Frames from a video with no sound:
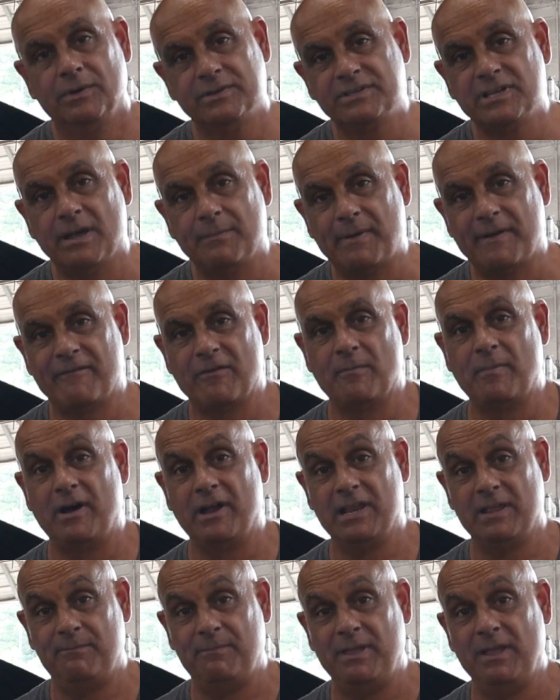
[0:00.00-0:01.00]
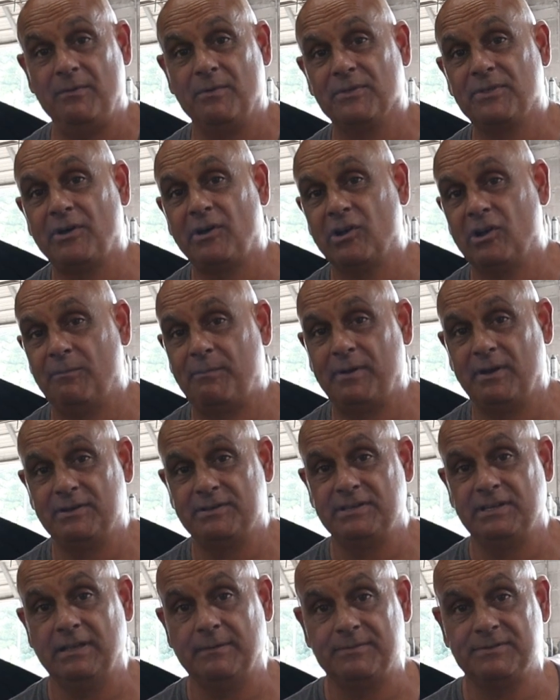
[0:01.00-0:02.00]
What's up everybody? Pete with Auto Repair
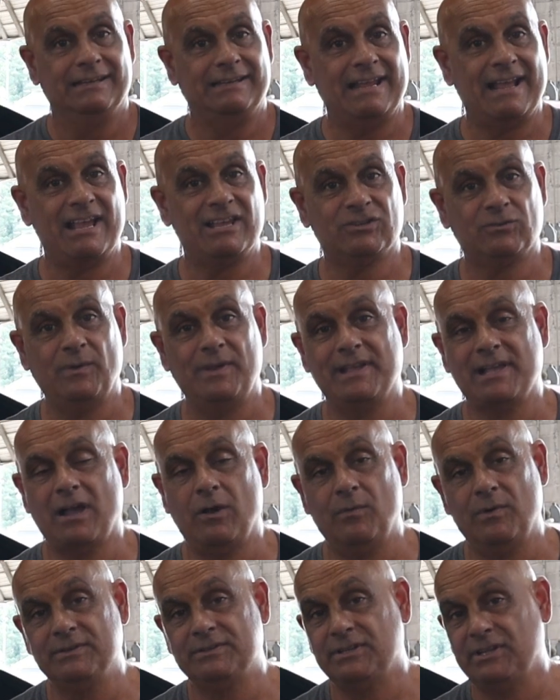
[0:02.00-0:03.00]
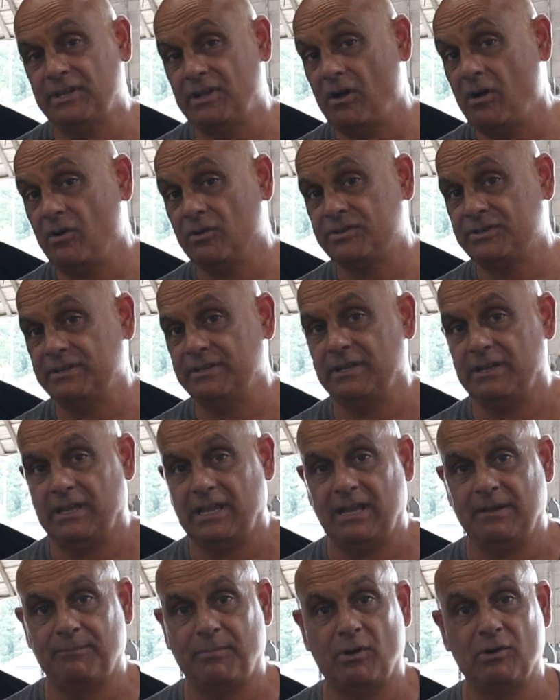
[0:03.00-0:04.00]
Tips. Last week I went to the auction
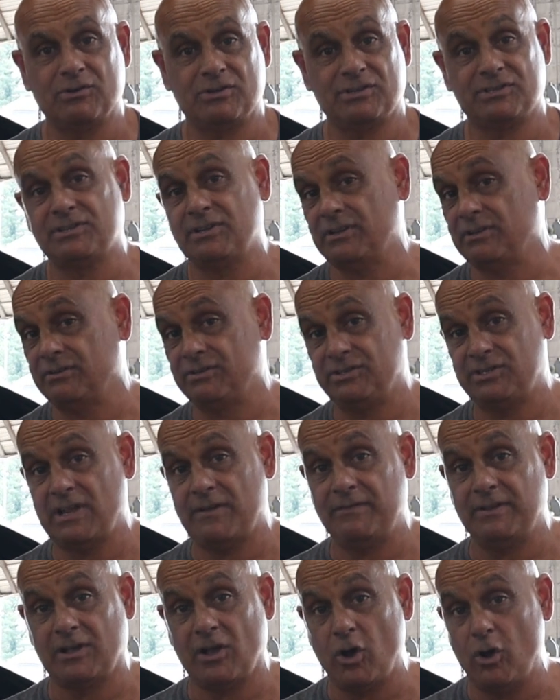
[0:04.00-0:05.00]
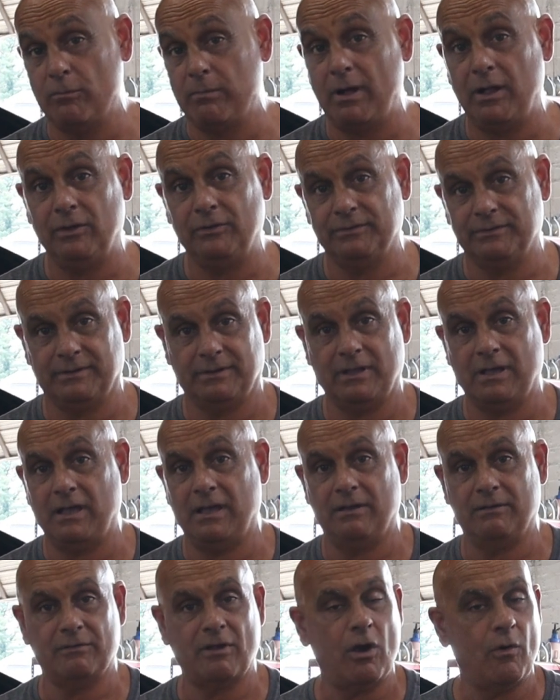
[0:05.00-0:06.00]
and purchased a Chevy Cobalt
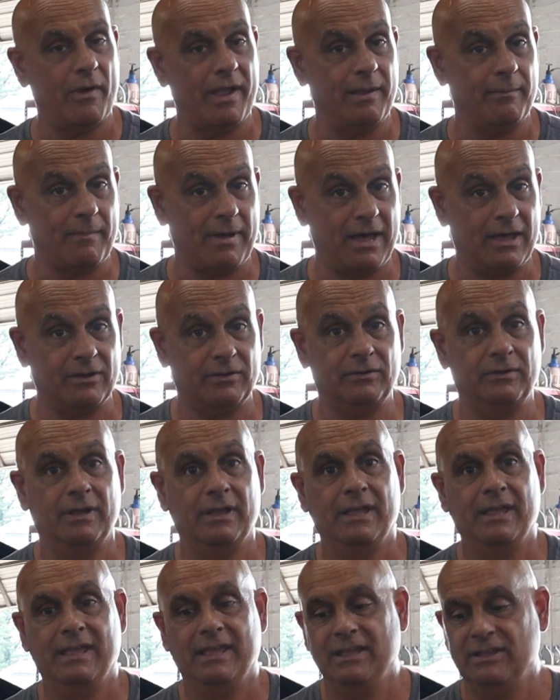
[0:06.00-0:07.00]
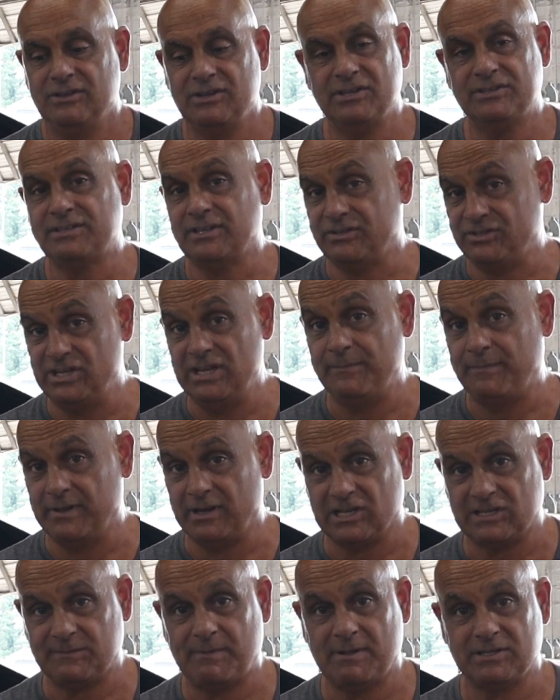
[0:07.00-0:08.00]
uh, 08 model. Just a cheap
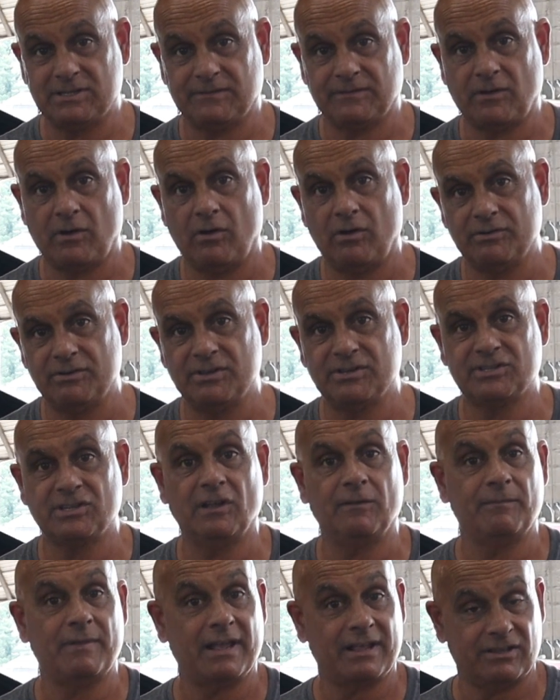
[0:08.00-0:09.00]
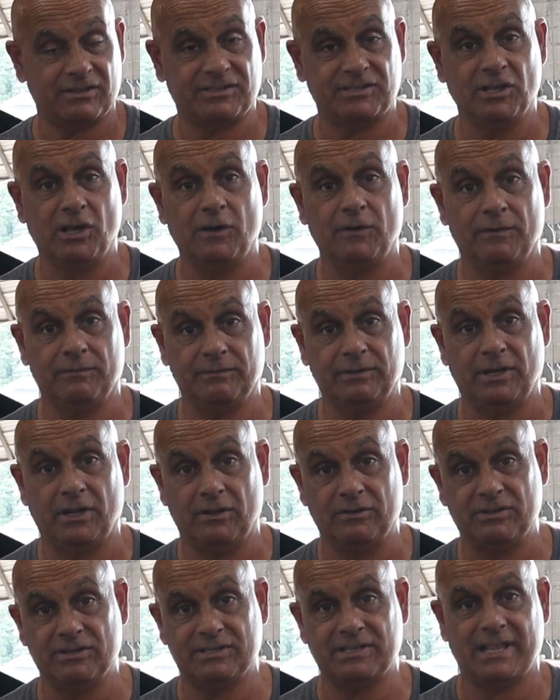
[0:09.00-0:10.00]
and expensive car, just something I could sell, you
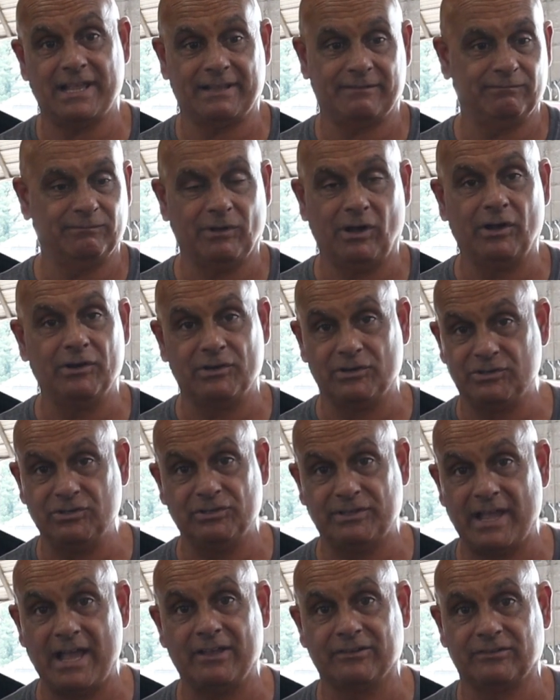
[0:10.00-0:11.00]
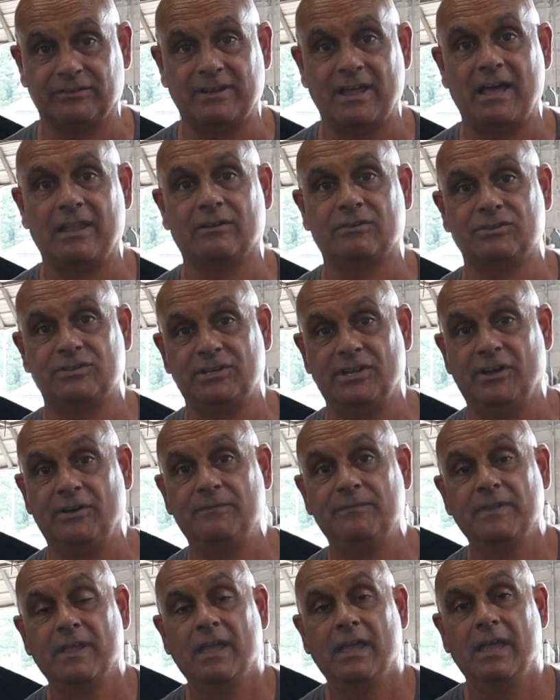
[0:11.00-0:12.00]
know, just like under $2,000, you
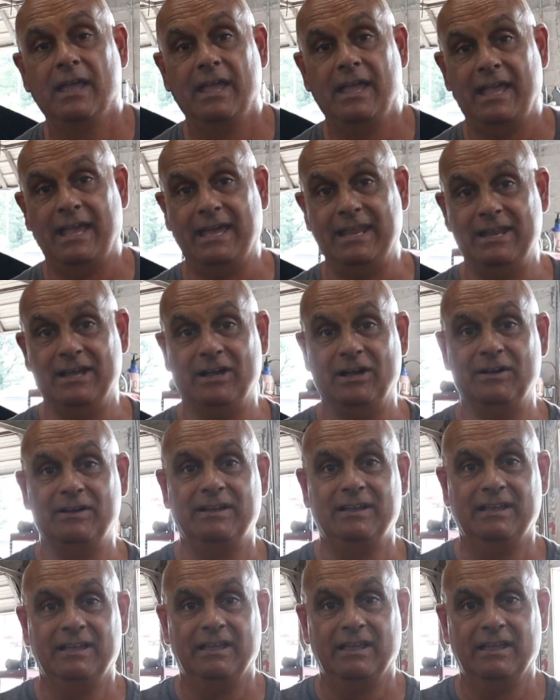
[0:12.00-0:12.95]
know? And uh,